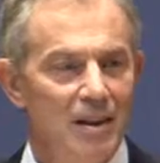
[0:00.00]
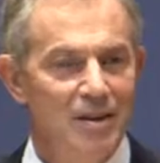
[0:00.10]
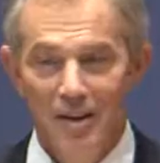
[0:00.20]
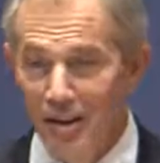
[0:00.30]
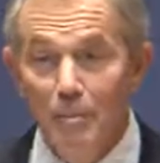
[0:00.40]
is
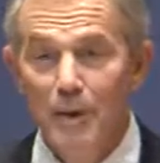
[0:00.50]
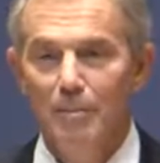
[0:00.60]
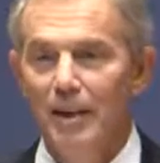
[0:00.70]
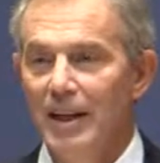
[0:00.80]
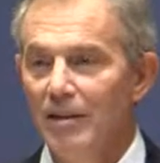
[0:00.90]
that nobody
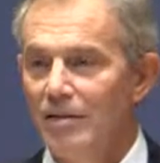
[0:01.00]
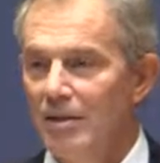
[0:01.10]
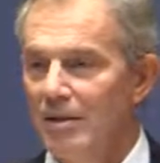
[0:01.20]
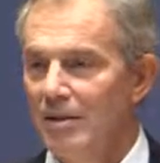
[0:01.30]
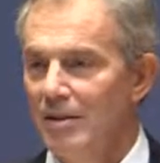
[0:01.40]
believes
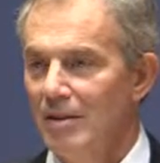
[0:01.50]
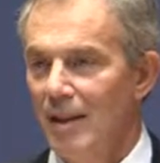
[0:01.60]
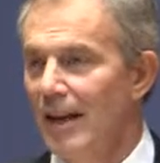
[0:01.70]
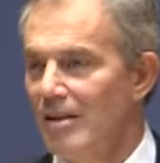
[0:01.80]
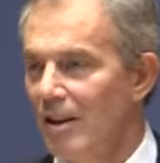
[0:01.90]
that
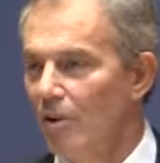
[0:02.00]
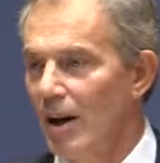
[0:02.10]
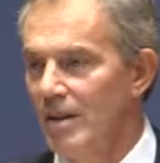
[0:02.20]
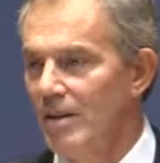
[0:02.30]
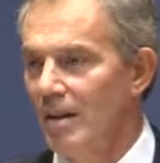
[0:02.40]
that is a
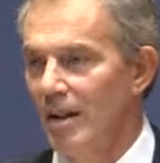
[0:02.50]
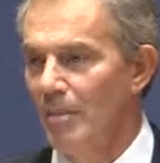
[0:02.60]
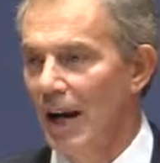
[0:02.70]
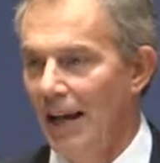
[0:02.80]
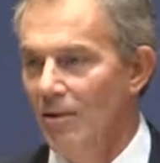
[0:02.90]
crisis that can
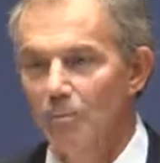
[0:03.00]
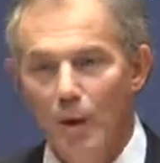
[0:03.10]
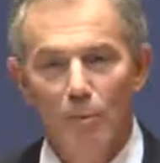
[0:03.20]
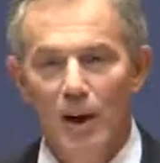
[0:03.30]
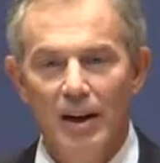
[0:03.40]
be handled
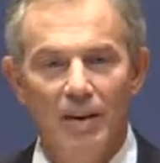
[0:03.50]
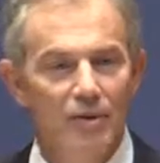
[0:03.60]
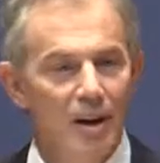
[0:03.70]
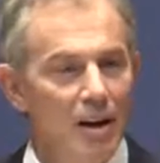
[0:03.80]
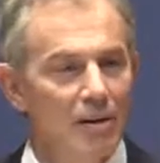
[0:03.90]
by one
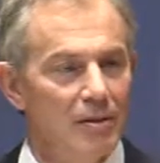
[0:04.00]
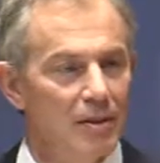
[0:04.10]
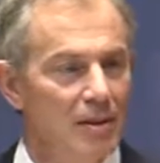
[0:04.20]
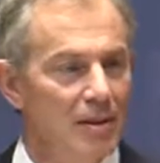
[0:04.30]
country alone.